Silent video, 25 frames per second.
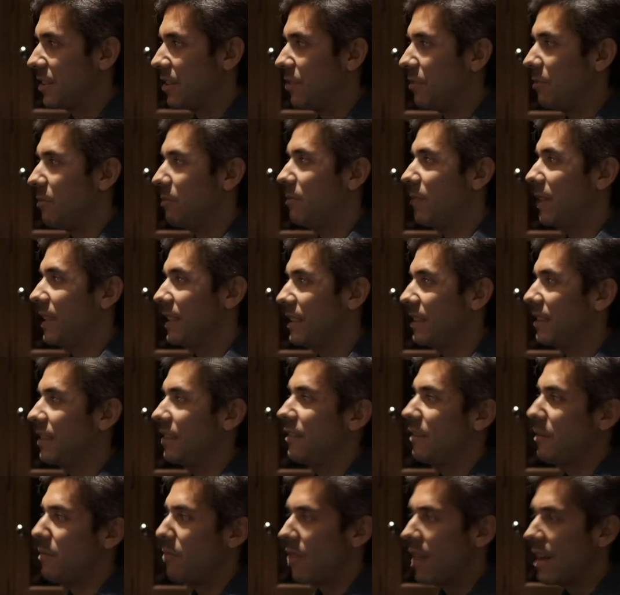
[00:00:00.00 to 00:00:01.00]
So
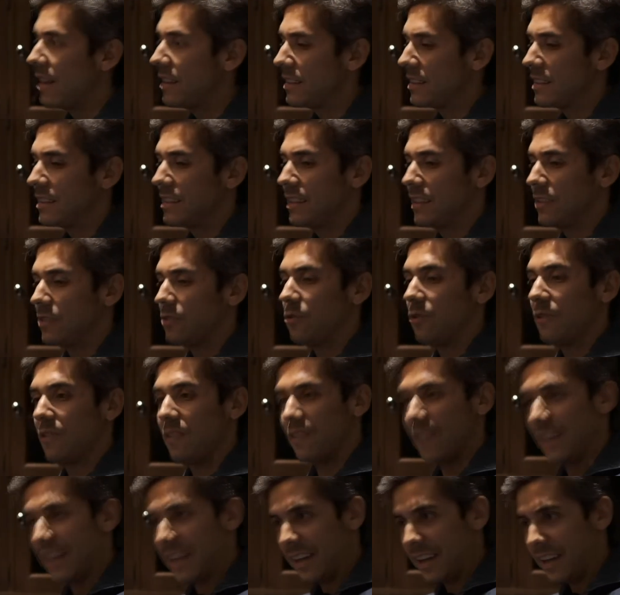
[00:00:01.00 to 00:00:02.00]
basically the brands need
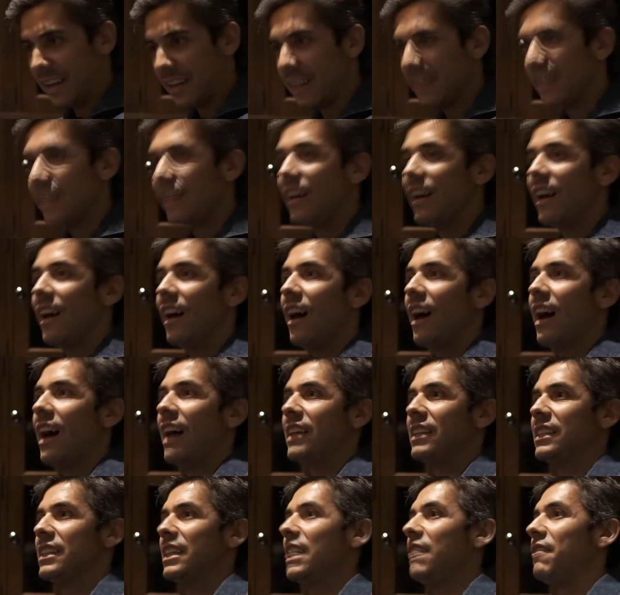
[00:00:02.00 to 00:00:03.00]
to think
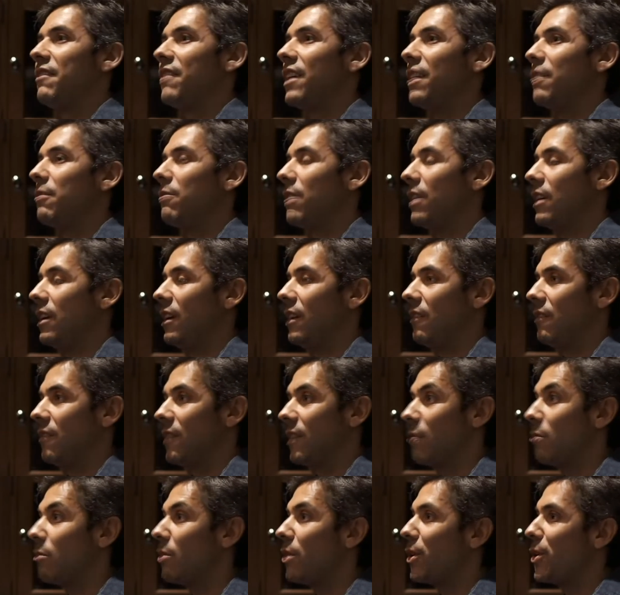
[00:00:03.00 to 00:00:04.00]
as
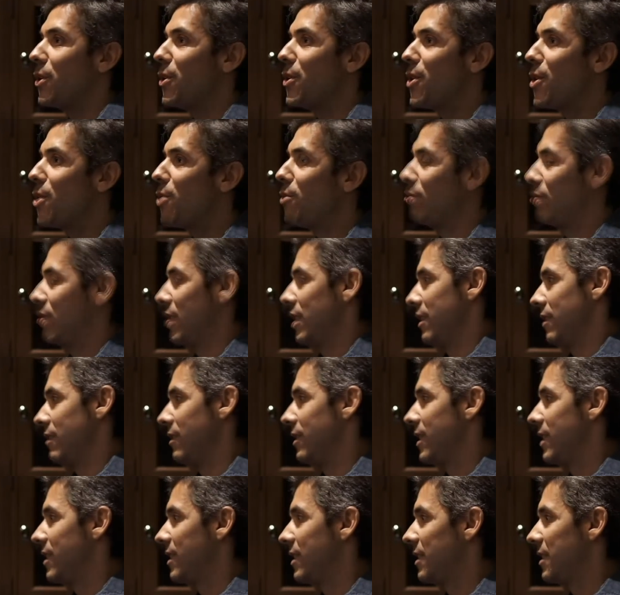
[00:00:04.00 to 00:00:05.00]
if there were no
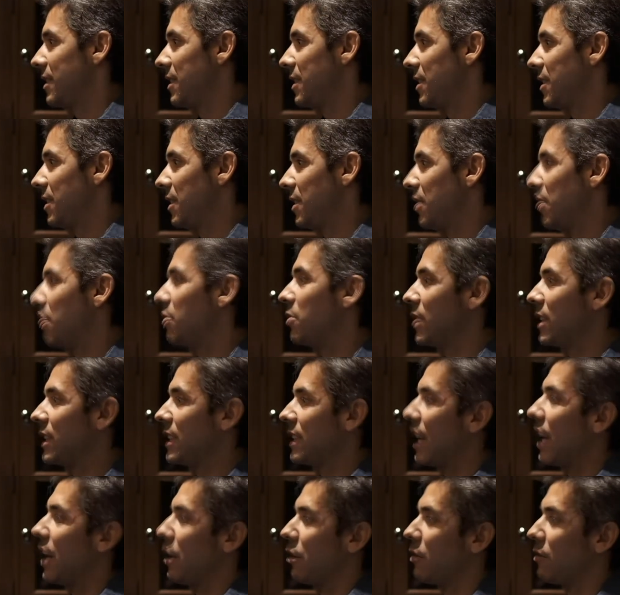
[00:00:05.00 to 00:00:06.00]
channels,
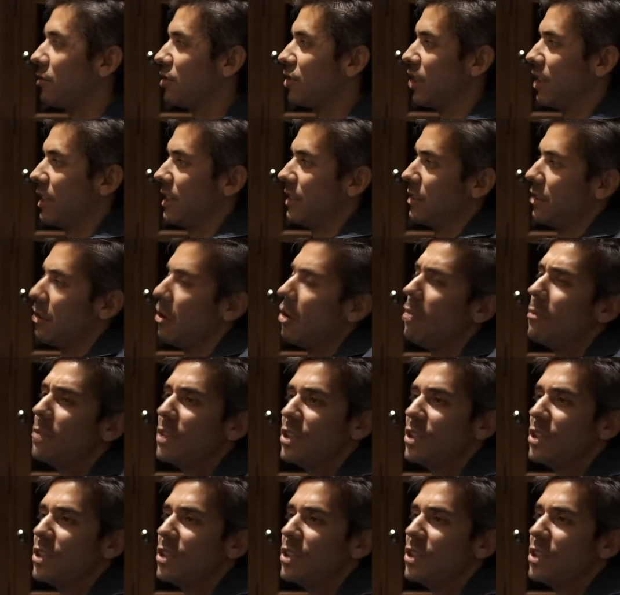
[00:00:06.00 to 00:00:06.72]
not just a lot of channels.